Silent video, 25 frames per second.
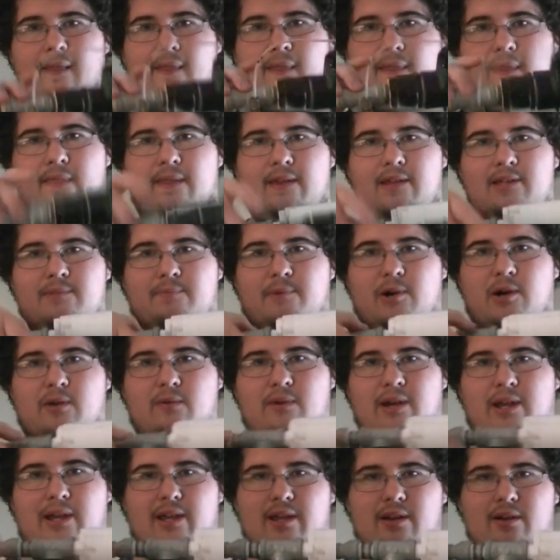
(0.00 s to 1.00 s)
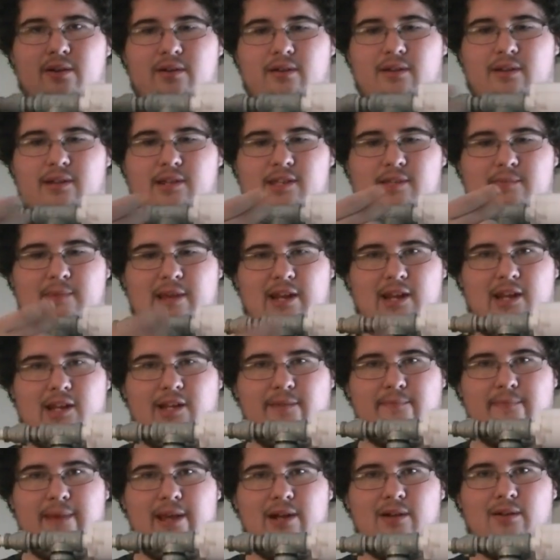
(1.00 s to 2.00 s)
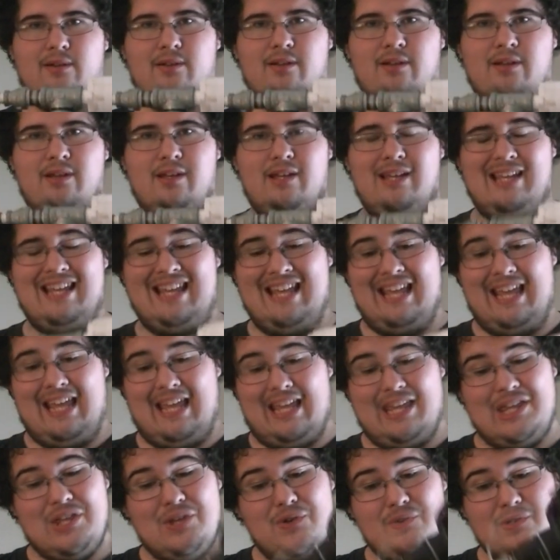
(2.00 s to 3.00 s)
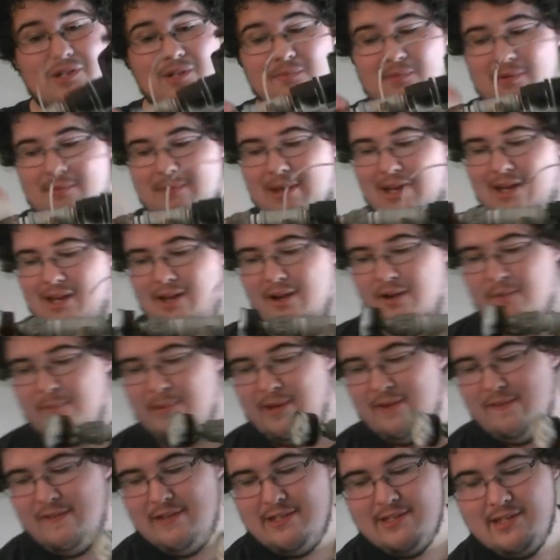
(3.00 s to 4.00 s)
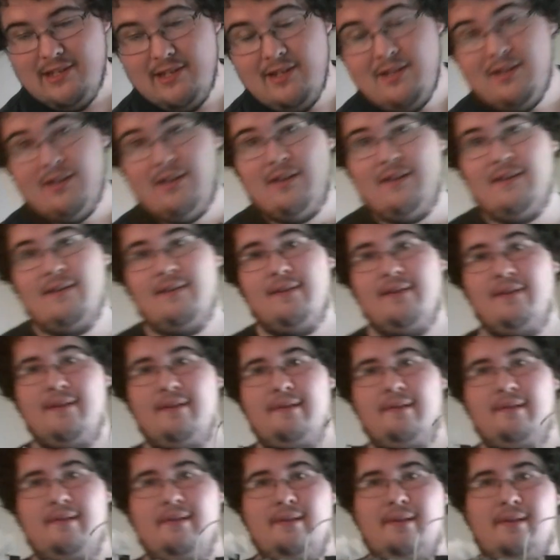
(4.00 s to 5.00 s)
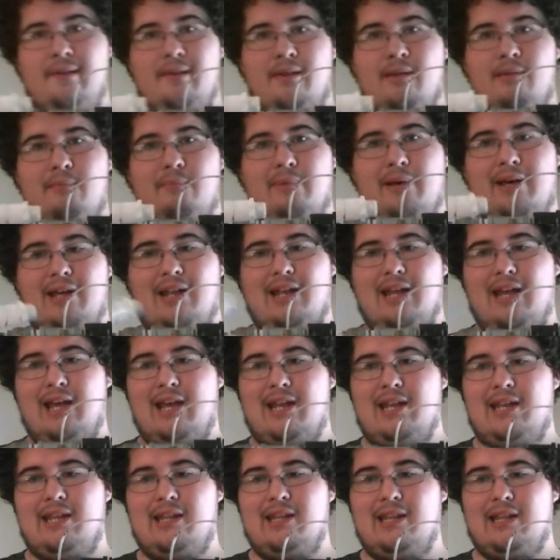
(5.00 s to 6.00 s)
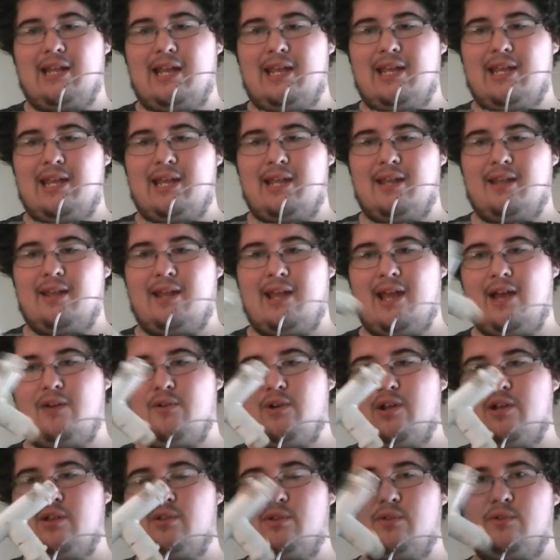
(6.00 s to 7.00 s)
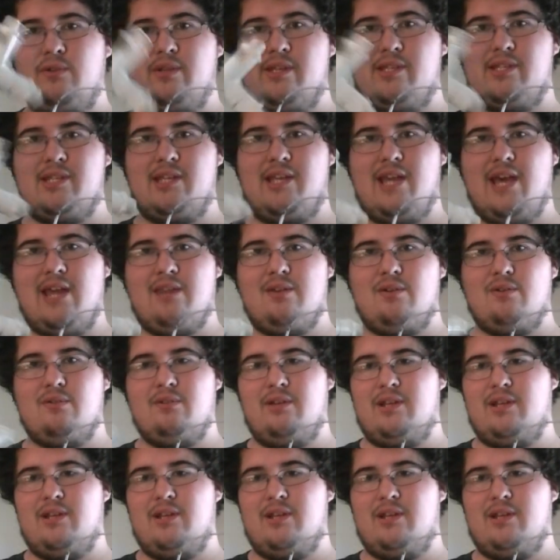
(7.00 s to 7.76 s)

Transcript: This part right here is made out of metal. It used to be made out of PVC, but I didn't like how I glued this together.